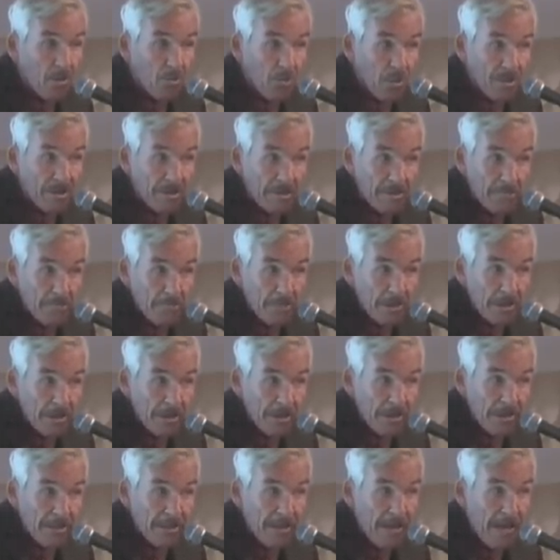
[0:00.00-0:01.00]
what they
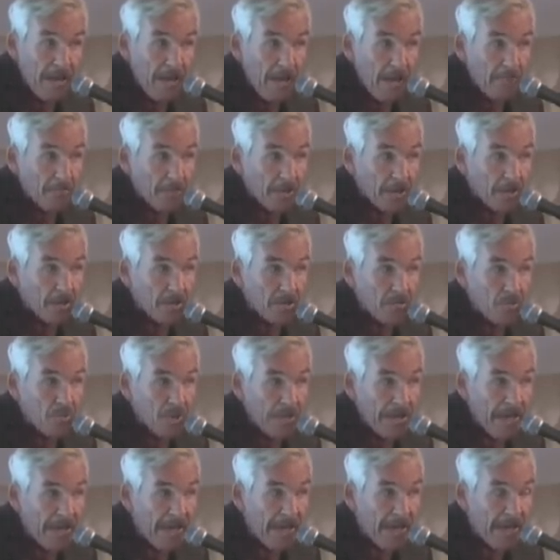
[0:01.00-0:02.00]
mean, because
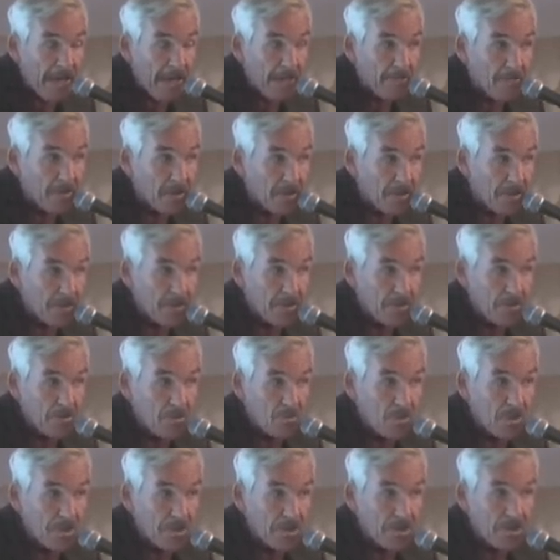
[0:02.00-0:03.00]
we have a
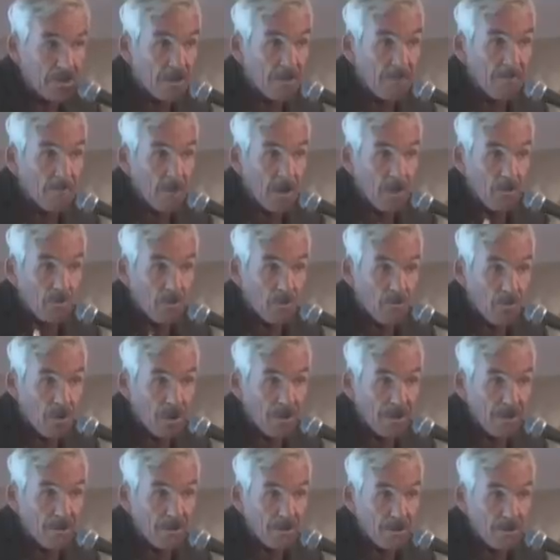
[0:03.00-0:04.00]
situation where
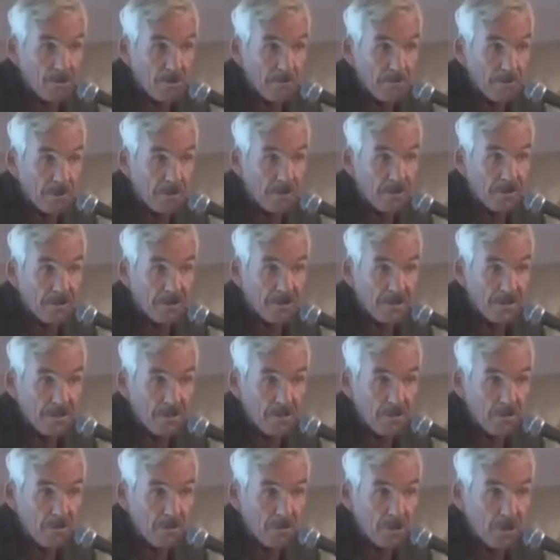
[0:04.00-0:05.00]
rock inscriptions are
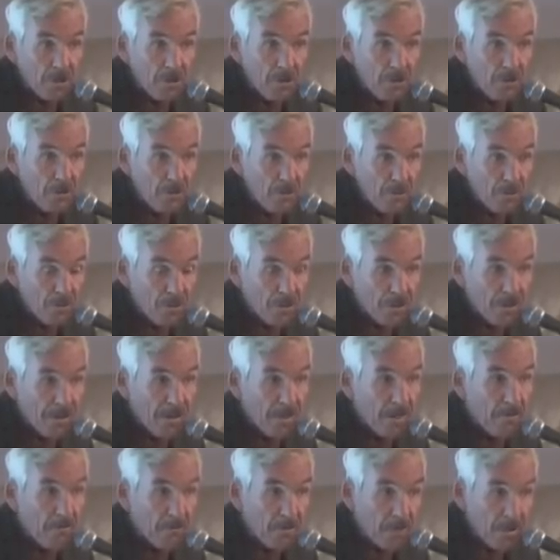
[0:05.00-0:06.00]
still used
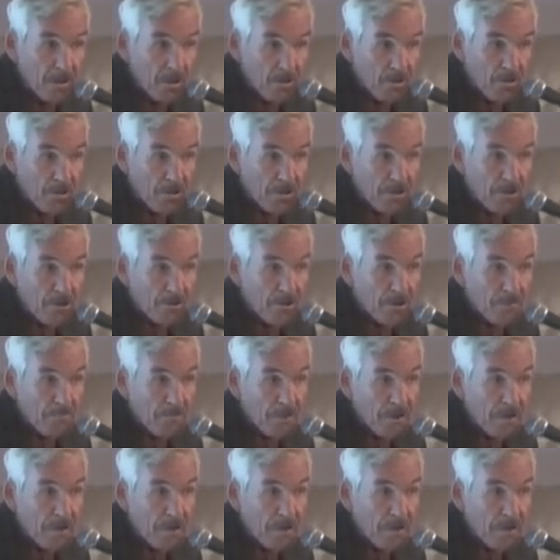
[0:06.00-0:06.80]
by the ordinary